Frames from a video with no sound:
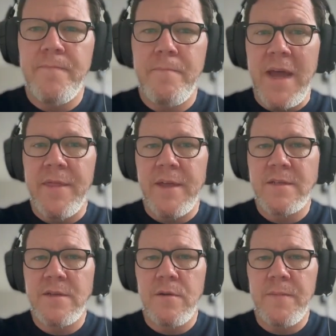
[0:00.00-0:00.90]
bad
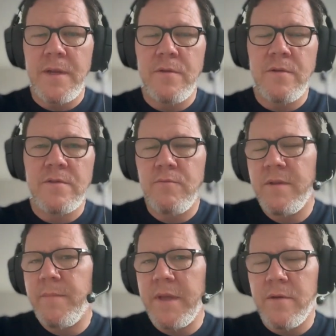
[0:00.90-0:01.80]
things that are being used with
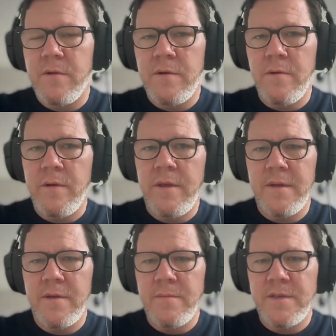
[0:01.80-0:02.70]
Bitcoin or Ethereum in
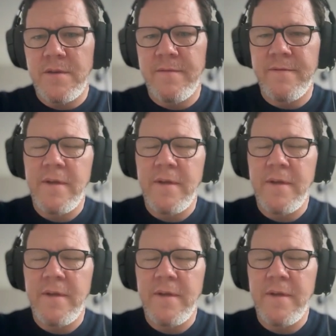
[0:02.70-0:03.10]
terms of